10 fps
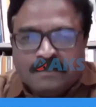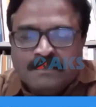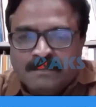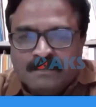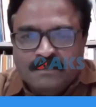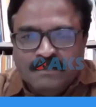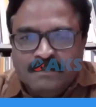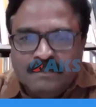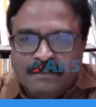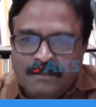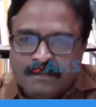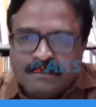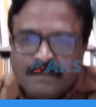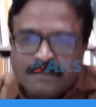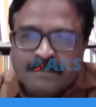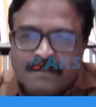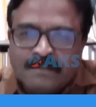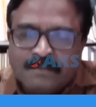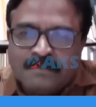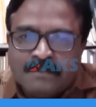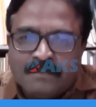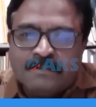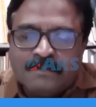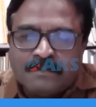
Sir, talking about how it became a part of their